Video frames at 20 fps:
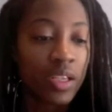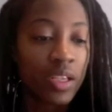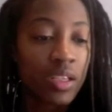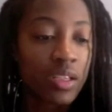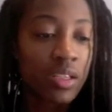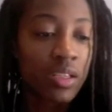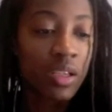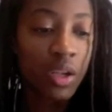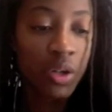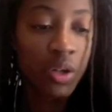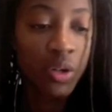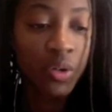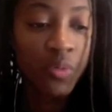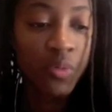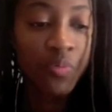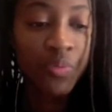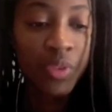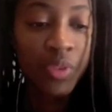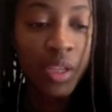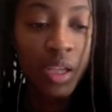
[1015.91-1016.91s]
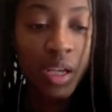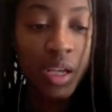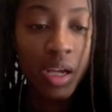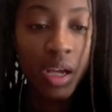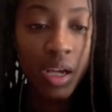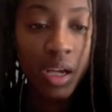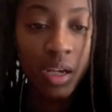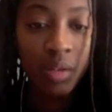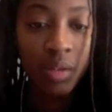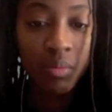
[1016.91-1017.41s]
So,
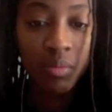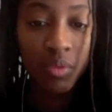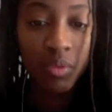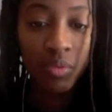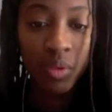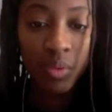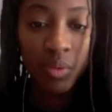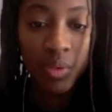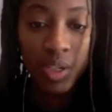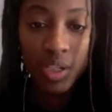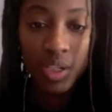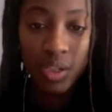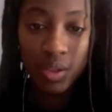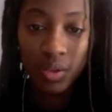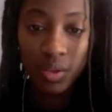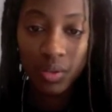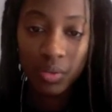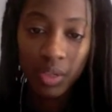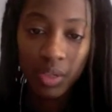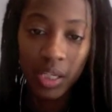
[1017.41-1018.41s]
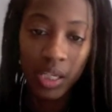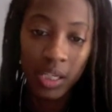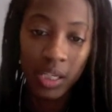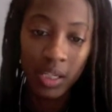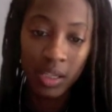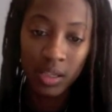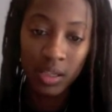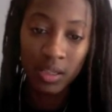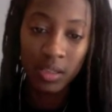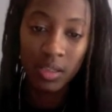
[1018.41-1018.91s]
what we do
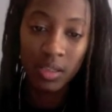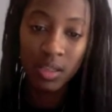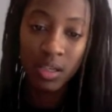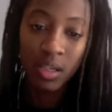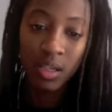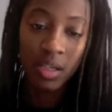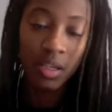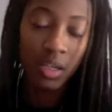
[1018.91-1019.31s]
is